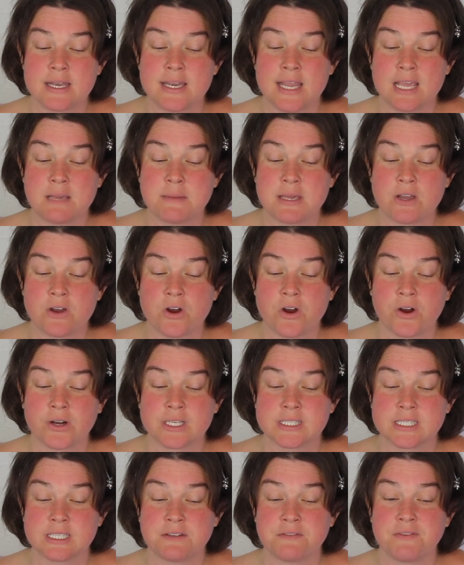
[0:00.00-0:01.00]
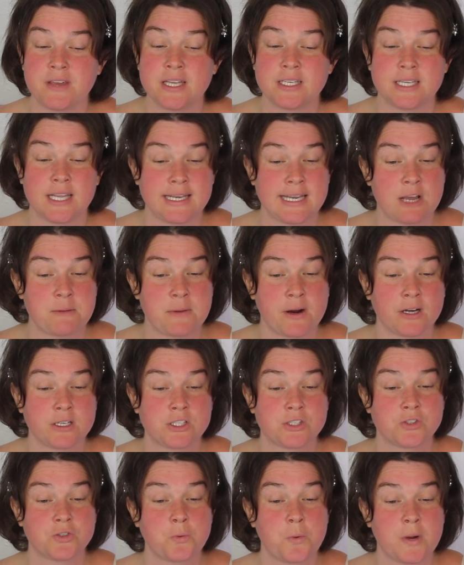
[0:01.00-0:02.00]
naming Heard as the defendant. Now,
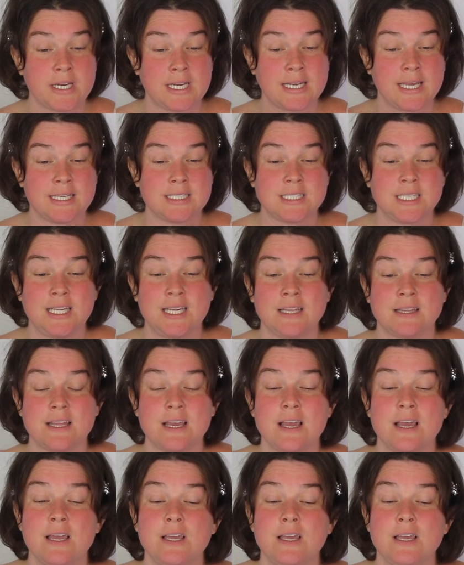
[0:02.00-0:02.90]
March 2019.